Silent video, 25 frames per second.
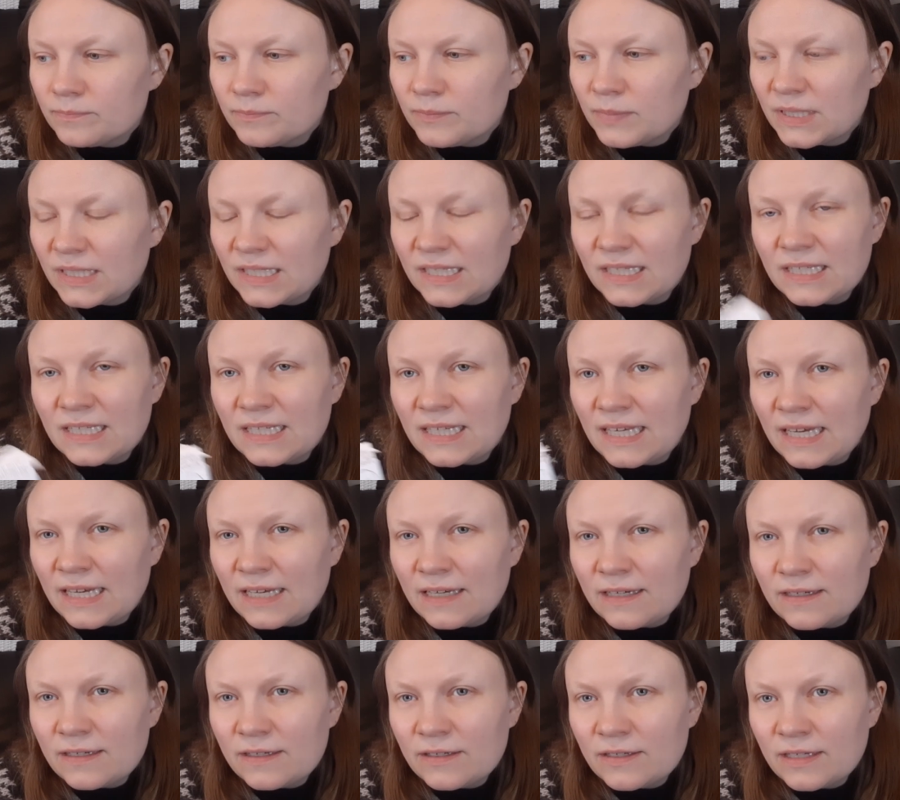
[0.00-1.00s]
but
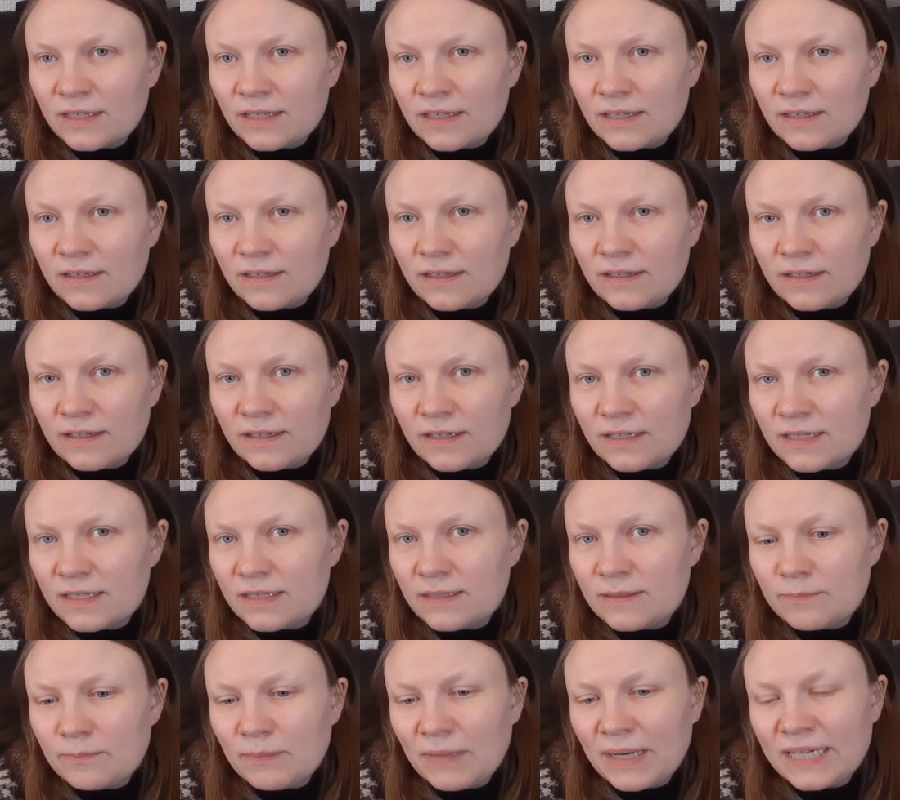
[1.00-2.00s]

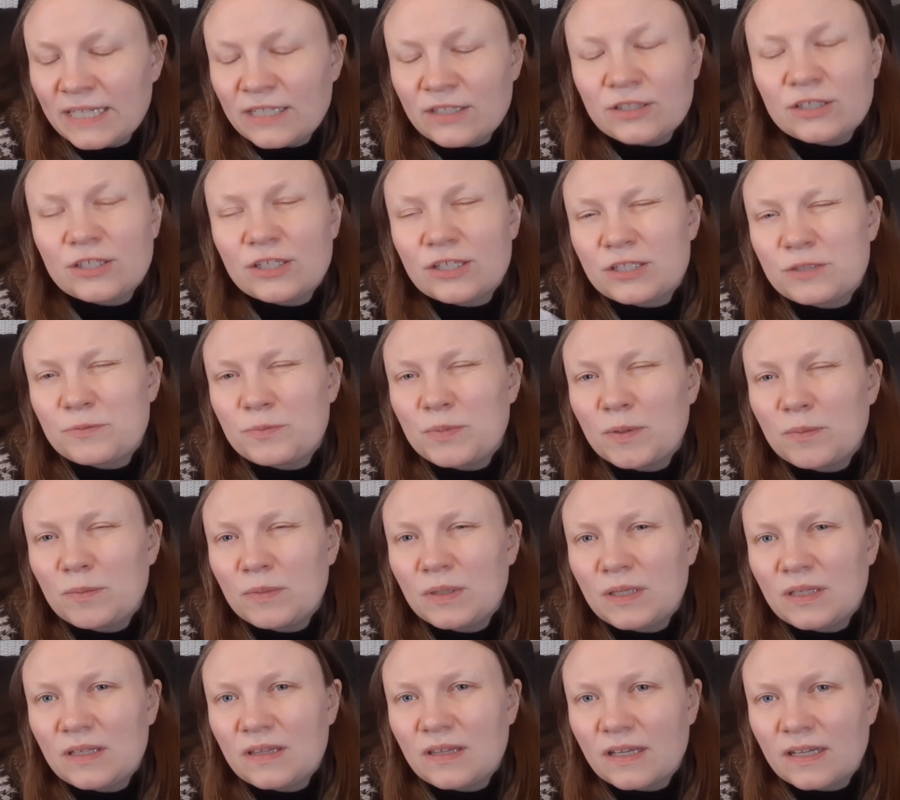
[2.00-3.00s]
it might just be
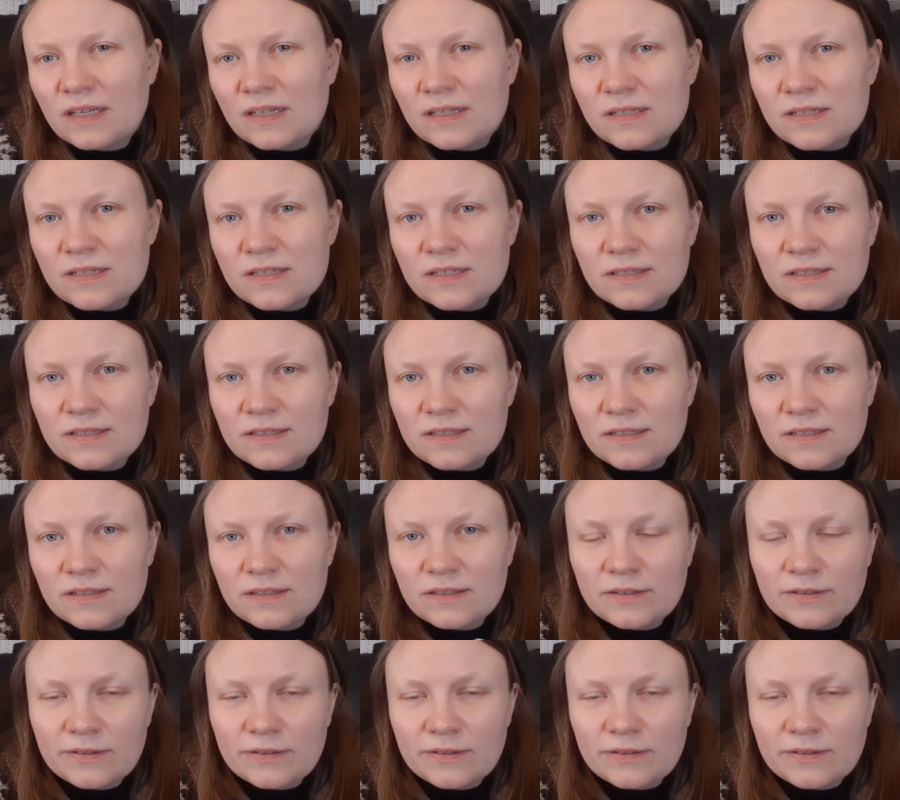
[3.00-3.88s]
me that is